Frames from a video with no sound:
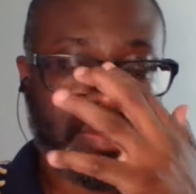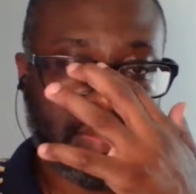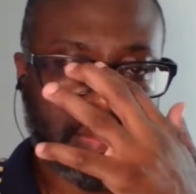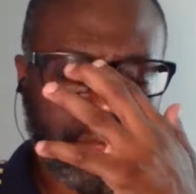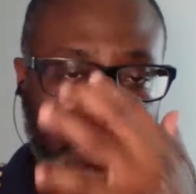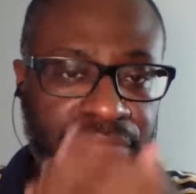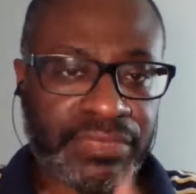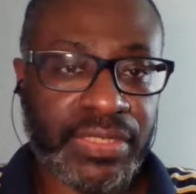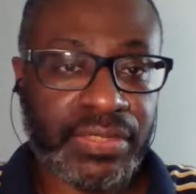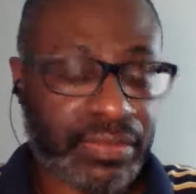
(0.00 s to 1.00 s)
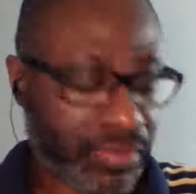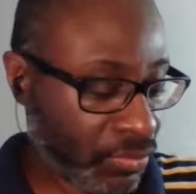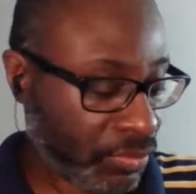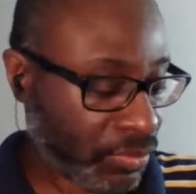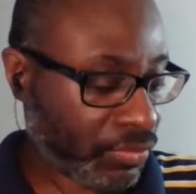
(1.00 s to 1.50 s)
Good evening.
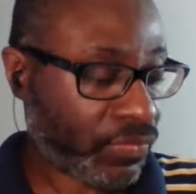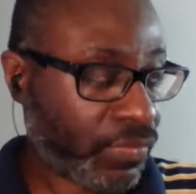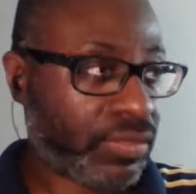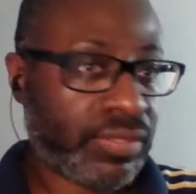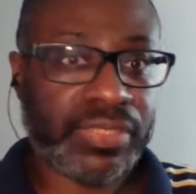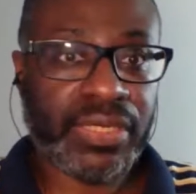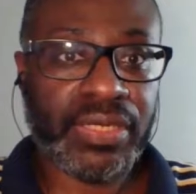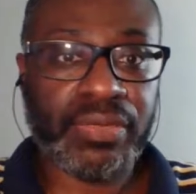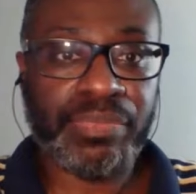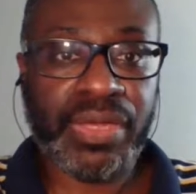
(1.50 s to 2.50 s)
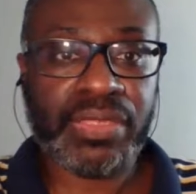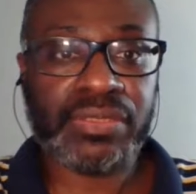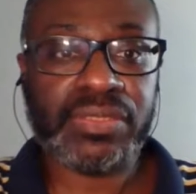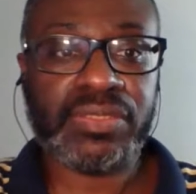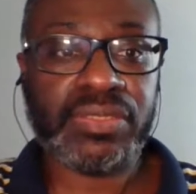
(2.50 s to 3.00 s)
Welcome to In the Paint.
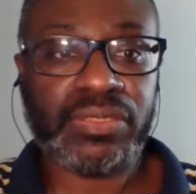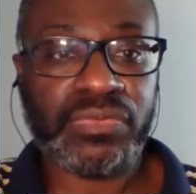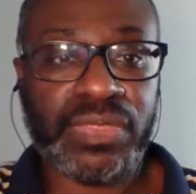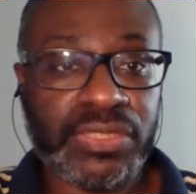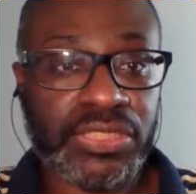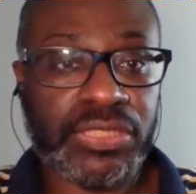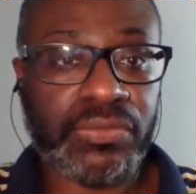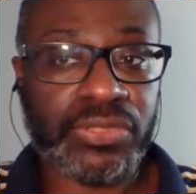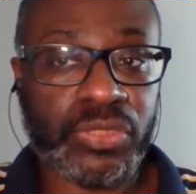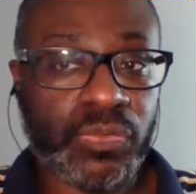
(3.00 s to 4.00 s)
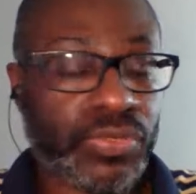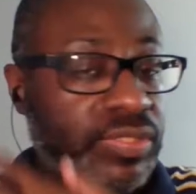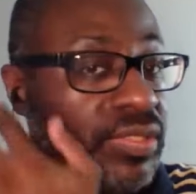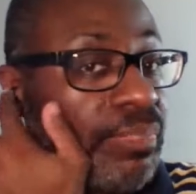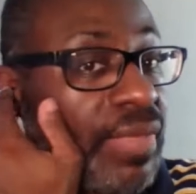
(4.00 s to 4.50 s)
This is the realest show in
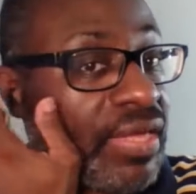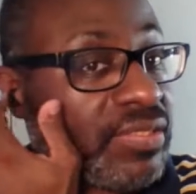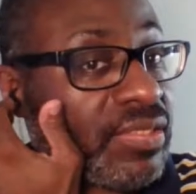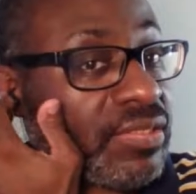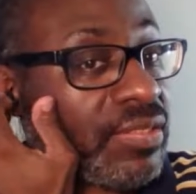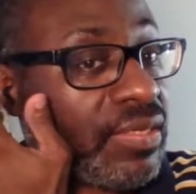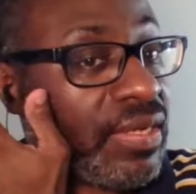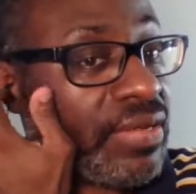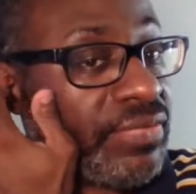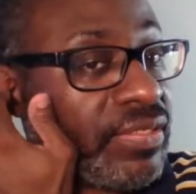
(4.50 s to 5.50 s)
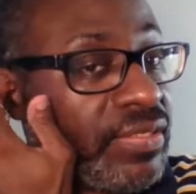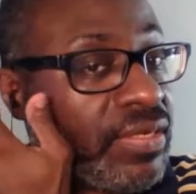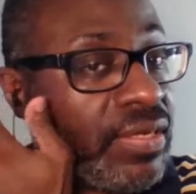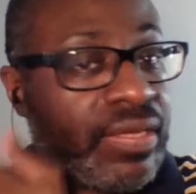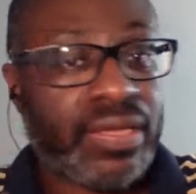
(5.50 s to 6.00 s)
sports. I'm Max 611,
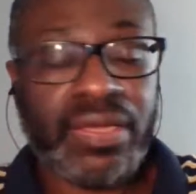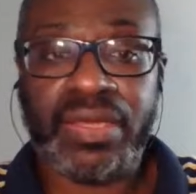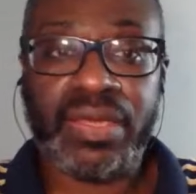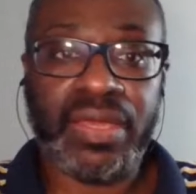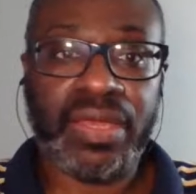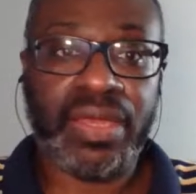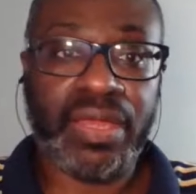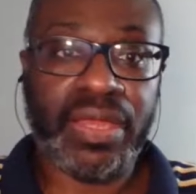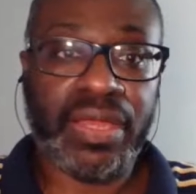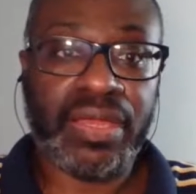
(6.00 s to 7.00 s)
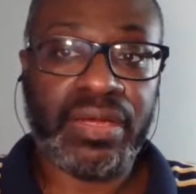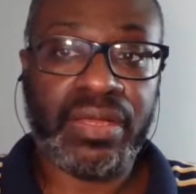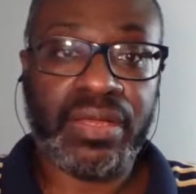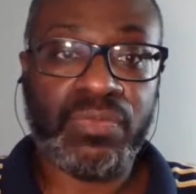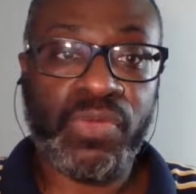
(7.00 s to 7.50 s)
and
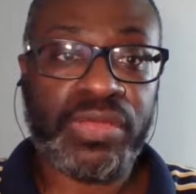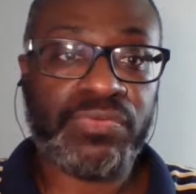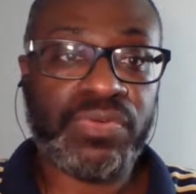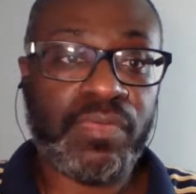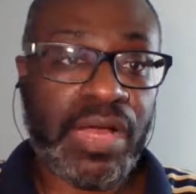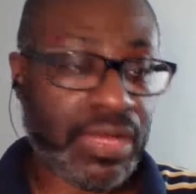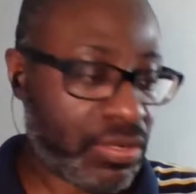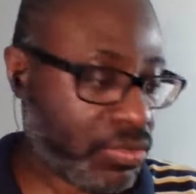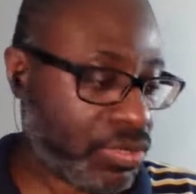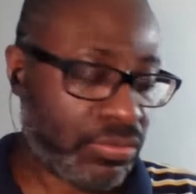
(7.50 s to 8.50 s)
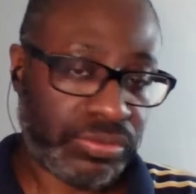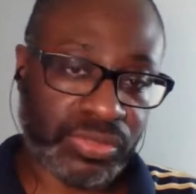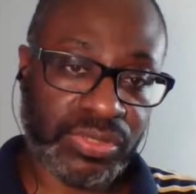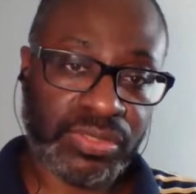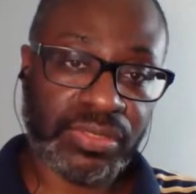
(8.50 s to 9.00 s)
I'm waiting for my
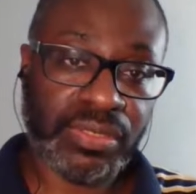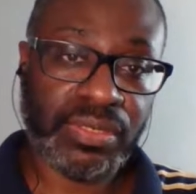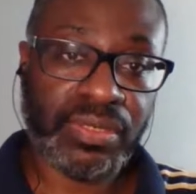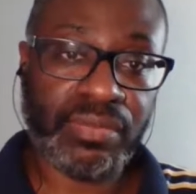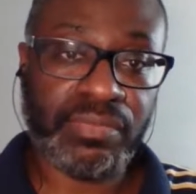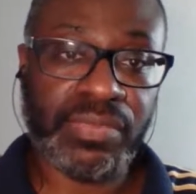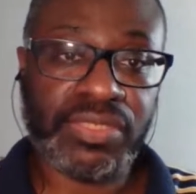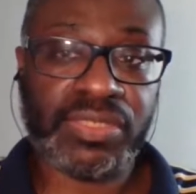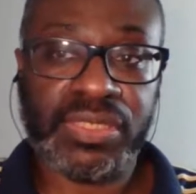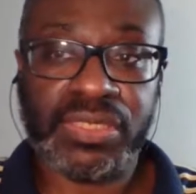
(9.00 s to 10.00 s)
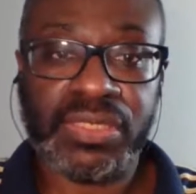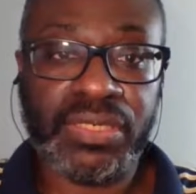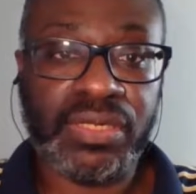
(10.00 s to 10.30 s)
co-host, Mr.